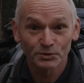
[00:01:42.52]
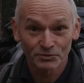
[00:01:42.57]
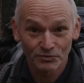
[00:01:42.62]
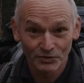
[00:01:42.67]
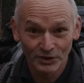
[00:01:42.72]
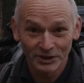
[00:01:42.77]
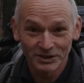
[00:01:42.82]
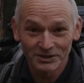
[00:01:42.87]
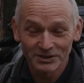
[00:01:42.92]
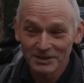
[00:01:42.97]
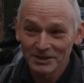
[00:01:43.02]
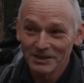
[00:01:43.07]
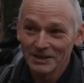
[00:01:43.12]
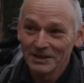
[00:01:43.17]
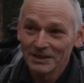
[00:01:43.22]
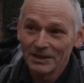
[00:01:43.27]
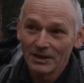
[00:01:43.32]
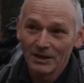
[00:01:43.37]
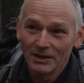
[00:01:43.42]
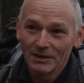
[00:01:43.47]
was rigged.
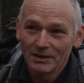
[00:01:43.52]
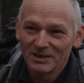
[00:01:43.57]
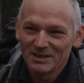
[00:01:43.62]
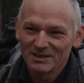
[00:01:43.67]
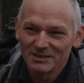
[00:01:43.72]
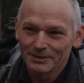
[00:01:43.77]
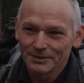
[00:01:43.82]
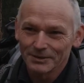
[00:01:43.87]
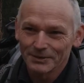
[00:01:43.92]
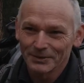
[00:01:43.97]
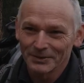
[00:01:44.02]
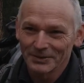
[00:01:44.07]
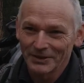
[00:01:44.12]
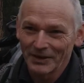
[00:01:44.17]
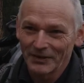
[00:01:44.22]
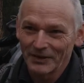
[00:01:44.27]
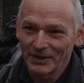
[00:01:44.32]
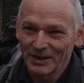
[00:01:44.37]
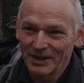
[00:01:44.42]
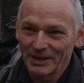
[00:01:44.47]
I thought
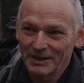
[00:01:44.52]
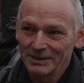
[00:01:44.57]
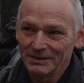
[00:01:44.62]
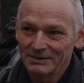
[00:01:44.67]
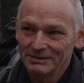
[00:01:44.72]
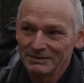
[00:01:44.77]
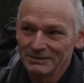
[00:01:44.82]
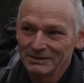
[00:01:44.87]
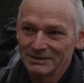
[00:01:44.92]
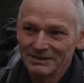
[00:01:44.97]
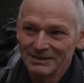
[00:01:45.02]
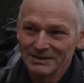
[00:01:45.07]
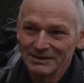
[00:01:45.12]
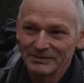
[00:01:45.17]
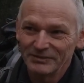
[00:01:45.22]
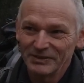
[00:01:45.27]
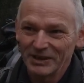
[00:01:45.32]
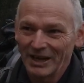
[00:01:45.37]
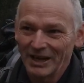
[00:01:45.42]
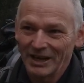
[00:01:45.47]
the other day,
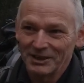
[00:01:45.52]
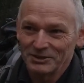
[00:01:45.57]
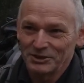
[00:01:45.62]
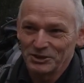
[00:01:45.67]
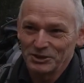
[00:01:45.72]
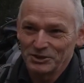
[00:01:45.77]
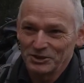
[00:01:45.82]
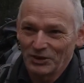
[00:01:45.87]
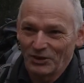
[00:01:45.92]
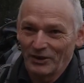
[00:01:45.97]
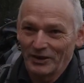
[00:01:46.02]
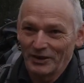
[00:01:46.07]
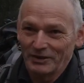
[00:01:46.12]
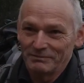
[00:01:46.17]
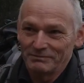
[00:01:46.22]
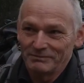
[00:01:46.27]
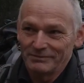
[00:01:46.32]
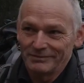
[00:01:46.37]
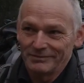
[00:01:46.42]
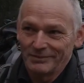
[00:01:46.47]
you can't
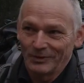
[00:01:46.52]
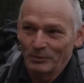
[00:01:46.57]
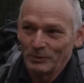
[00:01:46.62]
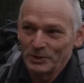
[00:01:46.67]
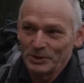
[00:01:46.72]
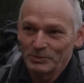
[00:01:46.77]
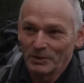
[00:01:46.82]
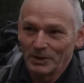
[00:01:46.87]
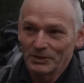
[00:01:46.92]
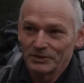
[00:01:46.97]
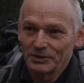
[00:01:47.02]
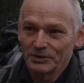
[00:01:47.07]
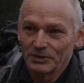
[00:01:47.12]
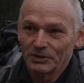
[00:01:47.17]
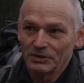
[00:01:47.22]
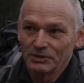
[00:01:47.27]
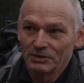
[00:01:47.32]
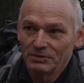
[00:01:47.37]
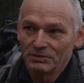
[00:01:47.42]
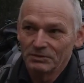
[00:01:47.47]
decide on which one to
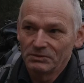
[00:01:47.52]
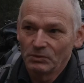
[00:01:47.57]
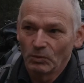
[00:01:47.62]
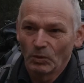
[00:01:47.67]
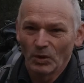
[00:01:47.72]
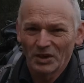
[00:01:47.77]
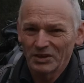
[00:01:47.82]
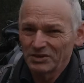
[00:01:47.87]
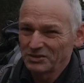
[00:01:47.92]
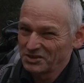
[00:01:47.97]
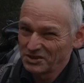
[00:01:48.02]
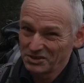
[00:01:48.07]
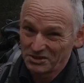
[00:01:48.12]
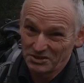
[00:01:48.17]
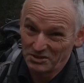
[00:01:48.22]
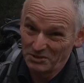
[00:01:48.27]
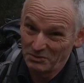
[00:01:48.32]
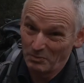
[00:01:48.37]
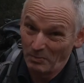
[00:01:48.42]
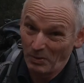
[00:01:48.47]
do. Why not
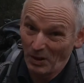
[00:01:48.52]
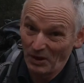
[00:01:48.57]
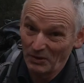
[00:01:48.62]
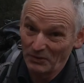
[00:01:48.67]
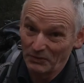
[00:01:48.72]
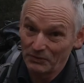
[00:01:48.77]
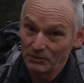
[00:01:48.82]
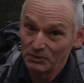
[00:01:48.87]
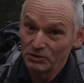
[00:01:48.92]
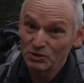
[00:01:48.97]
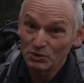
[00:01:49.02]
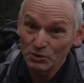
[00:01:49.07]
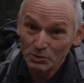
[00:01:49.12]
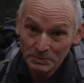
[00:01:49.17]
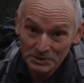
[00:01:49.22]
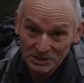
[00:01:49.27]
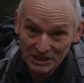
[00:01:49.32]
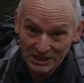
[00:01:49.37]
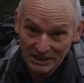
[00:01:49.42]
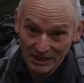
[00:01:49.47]
just do both? Do
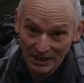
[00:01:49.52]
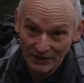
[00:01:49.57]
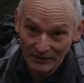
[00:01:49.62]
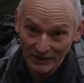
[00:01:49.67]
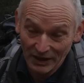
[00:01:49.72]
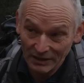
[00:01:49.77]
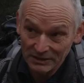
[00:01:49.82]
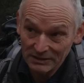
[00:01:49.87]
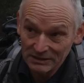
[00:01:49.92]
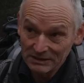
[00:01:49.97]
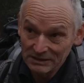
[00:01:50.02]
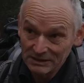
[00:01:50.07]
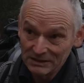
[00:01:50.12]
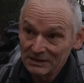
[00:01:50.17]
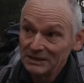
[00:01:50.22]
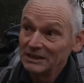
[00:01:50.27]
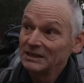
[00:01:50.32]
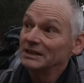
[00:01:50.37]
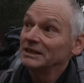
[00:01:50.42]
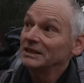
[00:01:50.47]
them together.
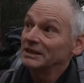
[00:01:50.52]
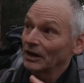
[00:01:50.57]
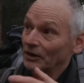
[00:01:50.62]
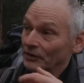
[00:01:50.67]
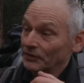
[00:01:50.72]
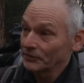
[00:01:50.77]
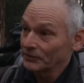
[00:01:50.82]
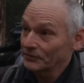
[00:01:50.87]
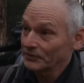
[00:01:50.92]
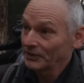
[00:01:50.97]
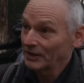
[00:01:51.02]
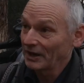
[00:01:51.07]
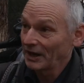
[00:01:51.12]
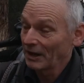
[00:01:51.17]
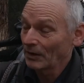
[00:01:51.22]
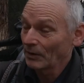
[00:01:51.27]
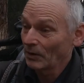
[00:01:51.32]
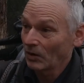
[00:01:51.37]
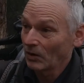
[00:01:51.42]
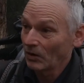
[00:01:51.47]
Go on a
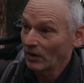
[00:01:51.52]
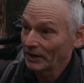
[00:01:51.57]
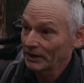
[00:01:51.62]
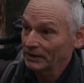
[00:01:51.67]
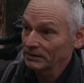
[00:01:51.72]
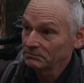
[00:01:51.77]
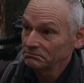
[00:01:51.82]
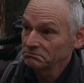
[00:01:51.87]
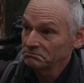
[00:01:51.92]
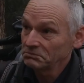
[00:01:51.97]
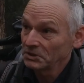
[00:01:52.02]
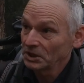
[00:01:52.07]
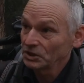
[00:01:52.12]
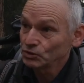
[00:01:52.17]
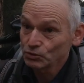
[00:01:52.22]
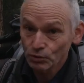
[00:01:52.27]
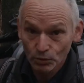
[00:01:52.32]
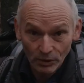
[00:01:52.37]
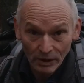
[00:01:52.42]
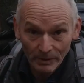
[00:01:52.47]
3-hour hike
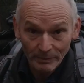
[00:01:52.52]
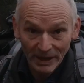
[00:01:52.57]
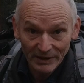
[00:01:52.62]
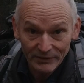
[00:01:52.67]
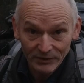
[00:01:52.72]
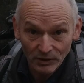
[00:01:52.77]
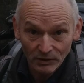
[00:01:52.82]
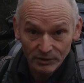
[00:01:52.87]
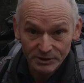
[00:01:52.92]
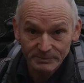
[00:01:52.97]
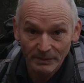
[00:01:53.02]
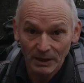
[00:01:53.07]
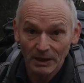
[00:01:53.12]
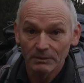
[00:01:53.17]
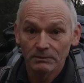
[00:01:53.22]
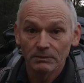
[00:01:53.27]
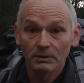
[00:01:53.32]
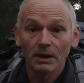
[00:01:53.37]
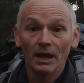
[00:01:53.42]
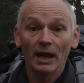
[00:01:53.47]
and talk about the
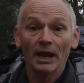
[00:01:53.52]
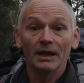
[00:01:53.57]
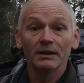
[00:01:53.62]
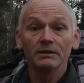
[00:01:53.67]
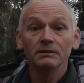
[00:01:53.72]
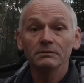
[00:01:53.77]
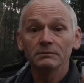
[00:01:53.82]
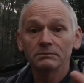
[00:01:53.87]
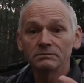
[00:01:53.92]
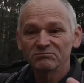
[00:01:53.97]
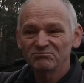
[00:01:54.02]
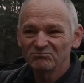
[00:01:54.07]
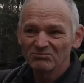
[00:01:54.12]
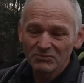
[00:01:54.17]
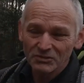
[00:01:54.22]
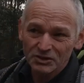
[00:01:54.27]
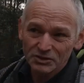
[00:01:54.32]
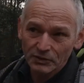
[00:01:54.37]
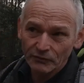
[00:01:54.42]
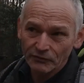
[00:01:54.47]
Osmo. And
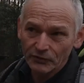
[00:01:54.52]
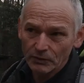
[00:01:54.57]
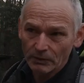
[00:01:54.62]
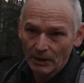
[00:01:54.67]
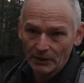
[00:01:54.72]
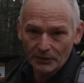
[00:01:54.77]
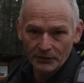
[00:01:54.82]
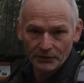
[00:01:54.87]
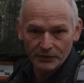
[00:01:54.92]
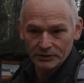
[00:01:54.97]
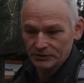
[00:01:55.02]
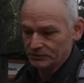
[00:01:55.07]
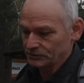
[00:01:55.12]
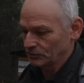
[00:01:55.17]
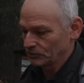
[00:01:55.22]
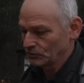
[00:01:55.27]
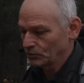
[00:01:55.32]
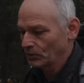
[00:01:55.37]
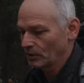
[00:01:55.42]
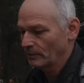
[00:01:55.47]
there's a few other
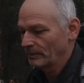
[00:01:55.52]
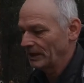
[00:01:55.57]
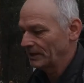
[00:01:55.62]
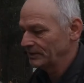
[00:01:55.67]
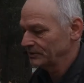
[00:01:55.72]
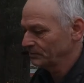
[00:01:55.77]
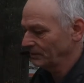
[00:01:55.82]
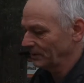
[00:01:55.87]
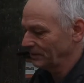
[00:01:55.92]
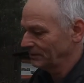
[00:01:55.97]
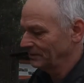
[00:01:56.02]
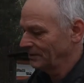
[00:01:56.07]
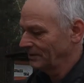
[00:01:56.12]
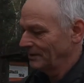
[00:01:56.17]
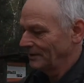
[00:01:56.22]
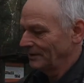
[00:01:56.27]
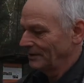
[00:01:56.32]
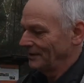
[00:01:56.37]
things to talk about as well.